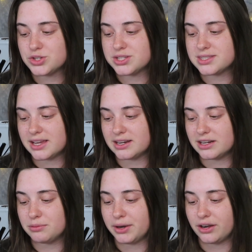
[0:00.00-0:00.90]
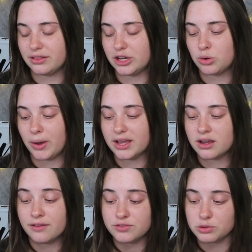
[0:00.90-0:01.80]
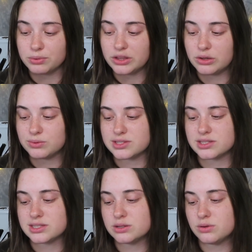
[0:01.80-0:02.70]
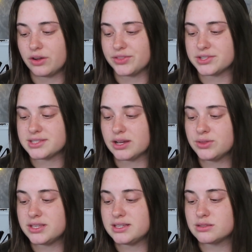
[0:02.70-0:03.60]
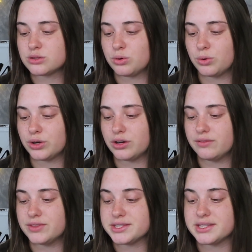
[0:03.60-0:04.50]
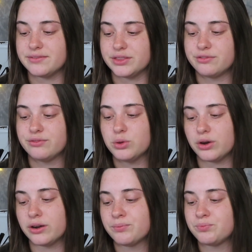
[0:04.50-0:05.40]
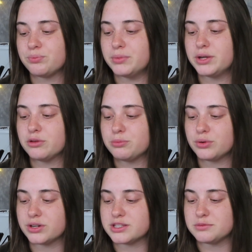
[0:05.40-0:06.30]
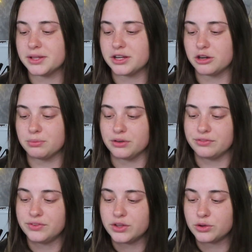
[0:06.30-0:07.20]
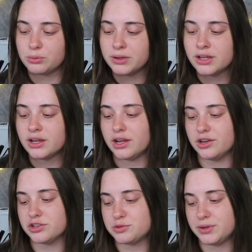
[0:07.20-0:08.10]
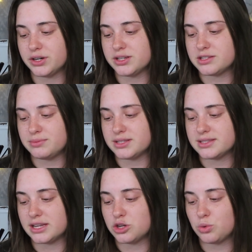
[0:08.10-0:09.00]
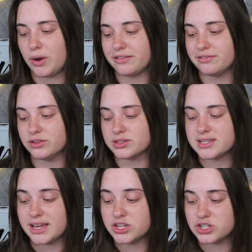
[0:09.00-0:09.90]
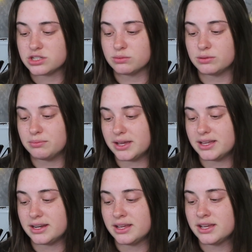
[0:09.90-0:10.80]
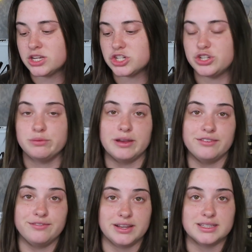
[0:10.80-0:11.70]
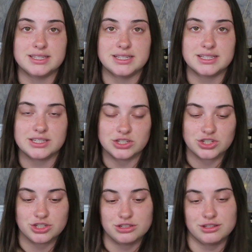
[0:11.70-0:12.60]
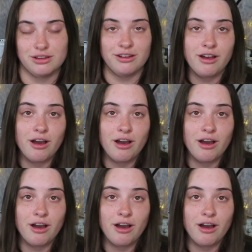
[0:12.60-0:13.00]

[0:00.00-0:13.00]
she stayed in apparently quite comfortably was a suite on the southeast corner of the 7th floor. Many reported smelling her perfume, and her spirit is to be said quite flirtatious with men she may fancy. So she's a